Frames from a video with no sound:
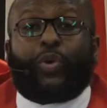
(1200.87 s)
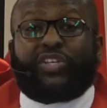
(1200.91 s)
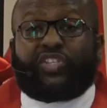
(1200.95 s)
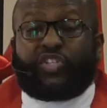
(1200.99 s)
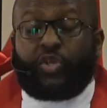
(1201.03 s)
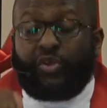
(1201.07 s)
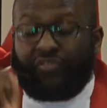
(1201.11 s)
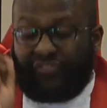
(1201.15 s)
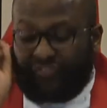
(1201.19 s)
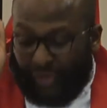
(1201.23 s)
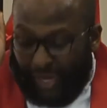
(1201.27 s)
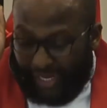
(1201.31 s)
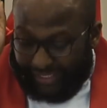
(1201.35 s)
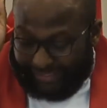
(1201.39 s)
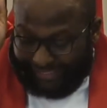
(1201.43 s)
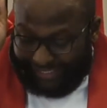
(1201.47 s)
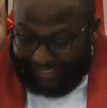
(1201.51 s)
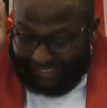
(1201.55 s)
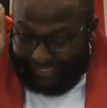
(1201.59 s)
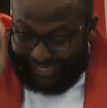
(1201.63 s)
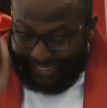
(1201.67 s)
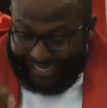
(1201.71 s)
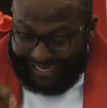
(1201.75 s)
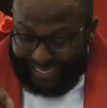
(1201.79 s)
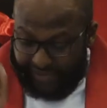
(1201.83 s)
You've got to
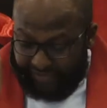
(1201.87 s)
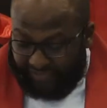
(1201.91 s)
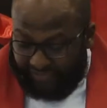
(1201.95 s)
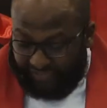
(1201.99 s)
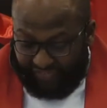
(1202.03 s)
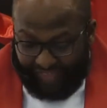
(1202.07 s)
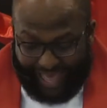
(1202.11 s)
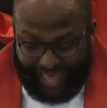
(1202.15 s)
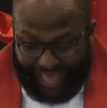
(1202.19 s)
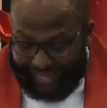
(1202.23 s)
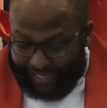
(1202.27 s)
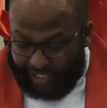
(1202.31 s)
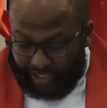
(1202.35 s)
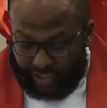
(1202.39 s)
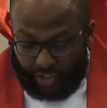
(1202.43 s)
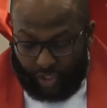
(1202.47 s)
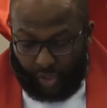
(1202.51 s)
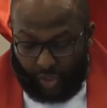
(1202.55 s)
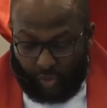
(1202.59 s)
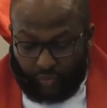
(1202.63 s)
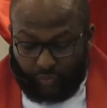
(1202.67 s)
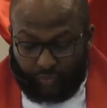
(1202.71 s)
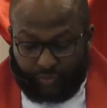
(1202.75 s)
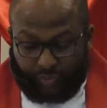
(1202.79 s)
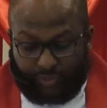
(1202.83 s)
leave that
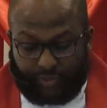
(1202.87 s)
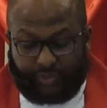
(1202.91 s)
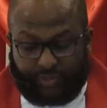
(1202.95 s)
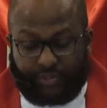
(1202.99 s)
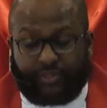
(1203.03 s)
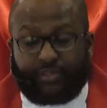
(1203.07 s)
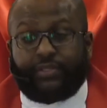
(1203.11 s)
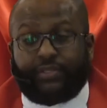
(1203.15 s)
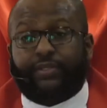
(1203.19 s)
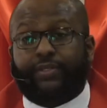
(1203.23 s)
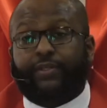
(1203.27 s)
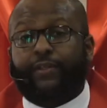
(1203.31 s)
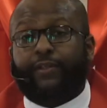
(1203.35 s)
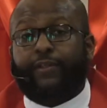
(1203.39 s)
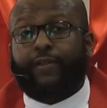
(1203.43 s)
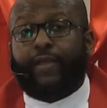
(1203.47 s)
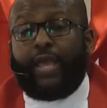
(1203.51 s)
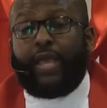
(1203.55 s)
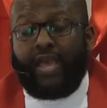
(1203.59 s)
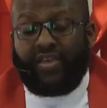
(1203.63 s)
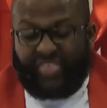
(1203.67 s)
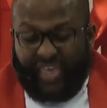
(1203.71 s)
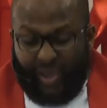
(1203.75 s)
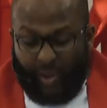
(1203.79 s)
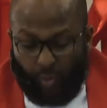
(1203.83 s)
alone.
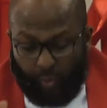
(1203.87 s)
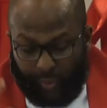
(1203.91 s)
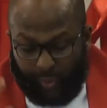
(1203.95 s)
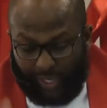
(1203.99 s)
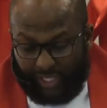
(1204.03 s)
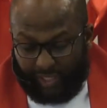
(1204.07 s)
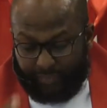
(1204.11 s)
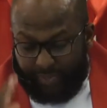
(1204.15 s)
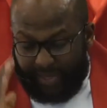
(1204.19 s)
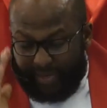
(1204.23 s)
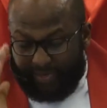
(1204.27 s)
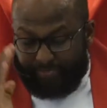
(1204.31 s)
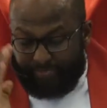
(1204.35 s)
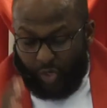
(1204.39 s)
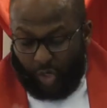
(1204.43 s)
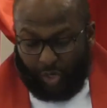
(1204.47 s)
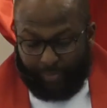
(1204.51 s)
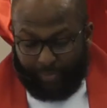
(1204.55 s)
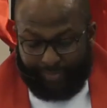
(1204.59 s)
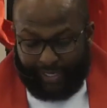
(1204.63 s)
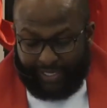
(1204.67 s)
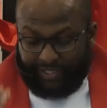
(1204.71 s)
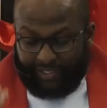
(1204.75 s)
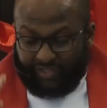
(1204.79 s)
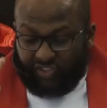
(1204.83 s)
There will be
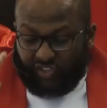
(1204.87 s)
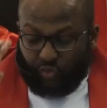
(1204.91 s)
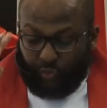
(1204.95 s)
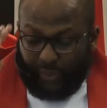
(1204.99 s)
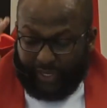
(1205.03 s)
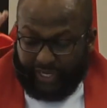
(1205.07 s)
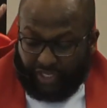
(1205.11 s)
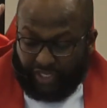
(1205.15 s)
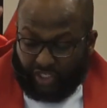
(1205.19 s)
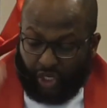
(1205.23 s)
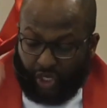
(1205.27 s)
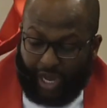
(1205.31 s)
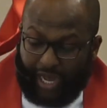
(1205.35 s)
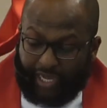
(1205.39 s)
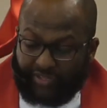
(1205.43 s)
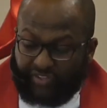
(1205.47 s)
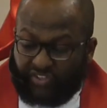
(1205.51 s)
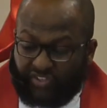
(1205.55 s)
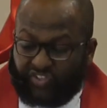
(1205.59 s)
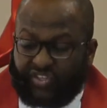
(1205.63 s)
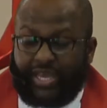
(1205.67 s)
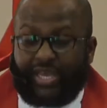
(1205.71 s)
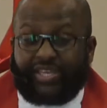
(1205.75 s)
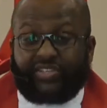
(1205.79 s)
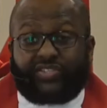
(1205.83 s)
moments when God
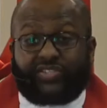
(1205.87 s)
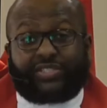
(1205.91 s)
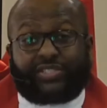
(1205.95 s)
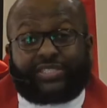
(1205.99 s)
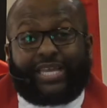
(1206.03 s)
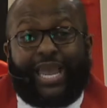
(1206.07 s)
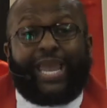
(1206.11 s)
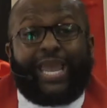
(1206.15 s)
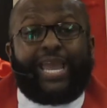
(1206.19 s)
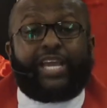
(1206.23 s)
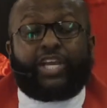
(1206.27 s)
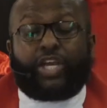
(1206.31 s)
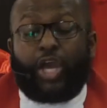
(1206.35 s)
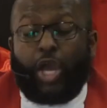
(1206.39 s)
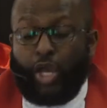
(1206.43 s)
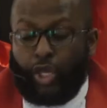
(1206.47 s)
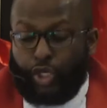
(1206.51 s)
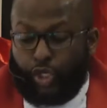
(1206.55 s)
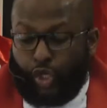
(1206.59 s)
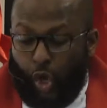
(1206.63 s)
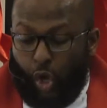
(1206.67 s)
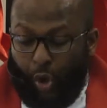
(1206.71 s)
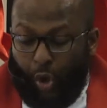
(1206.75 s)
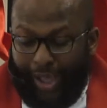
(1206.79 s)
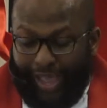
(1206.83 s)
says, Take
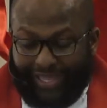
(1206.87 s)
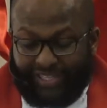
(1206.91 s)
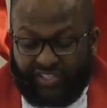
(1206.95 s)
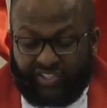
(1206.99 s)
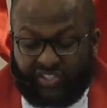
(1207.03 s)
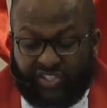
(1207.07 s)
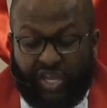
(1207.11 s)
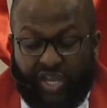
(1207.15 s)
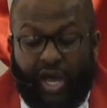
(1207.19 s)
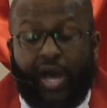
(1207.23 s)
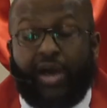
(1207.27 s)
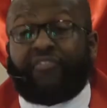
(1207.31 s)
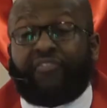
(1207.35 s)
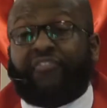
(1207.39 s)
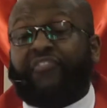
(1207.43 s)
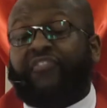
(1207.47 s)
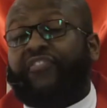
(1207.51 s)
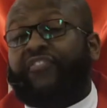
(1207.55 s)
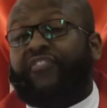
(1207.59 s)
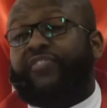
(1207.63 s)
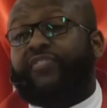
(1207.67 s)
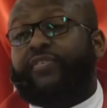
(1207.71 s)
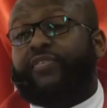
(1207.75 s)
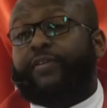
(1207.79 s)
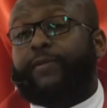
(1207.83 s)
your hands
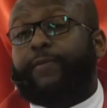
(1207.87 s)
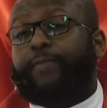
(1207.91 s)
off.